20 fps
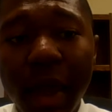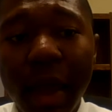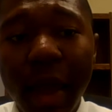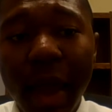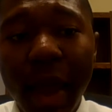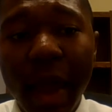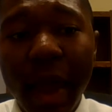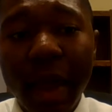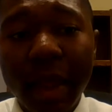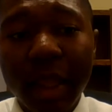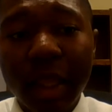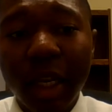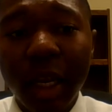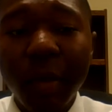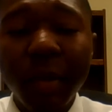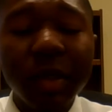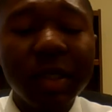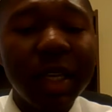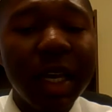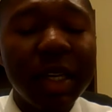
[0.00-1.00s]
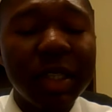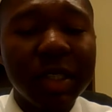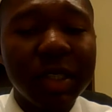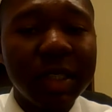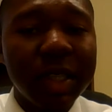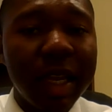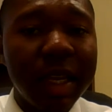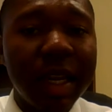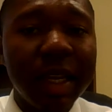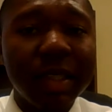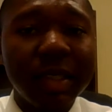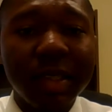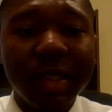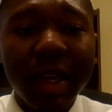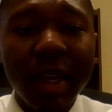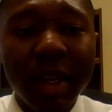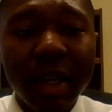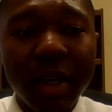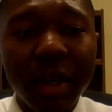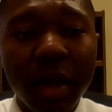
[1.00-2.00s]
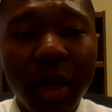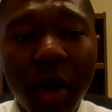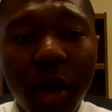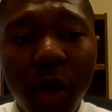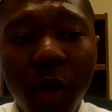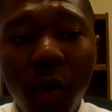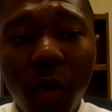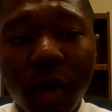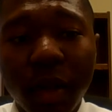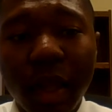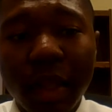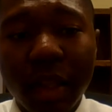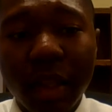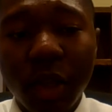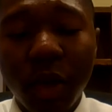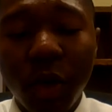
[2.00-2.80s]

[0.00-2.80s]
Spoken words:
and the limitations that they stated were that